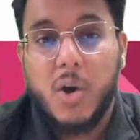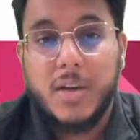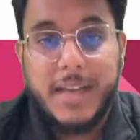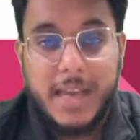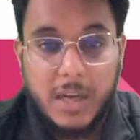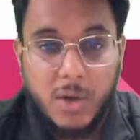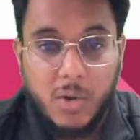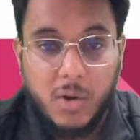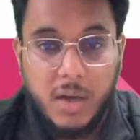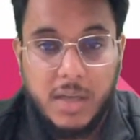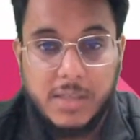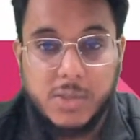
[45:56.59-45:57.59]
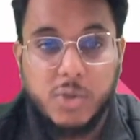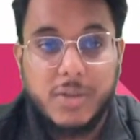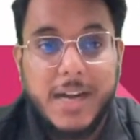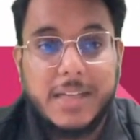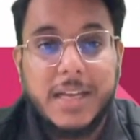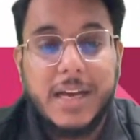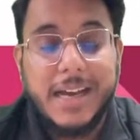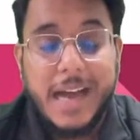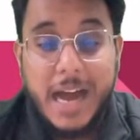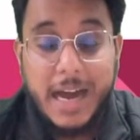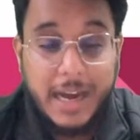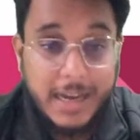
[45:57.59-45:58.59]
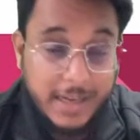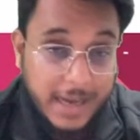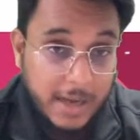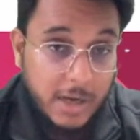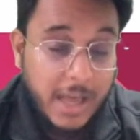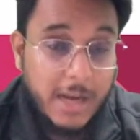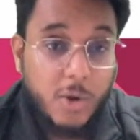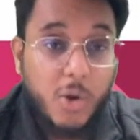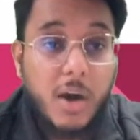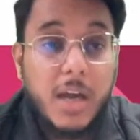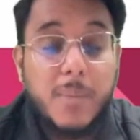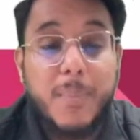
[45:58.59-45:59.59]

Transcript: on alcohol so that the alcohol